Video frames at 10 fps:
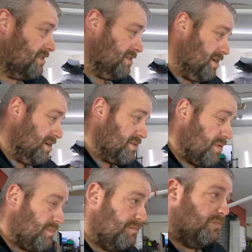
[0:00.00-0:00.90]
It's
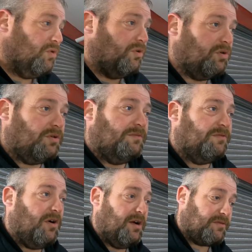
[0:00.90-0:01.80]
probably more than
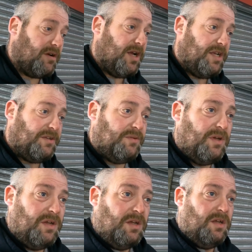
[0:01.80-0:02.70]
£5 grand
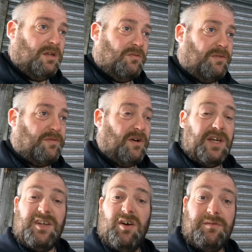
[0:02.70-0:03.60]
with
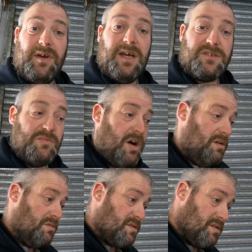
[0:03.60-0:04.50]
39,000
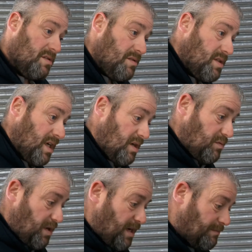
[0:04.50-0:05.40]
miles.
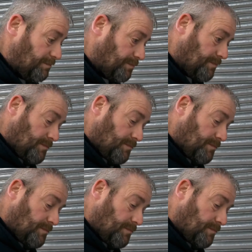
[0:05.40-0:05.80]
So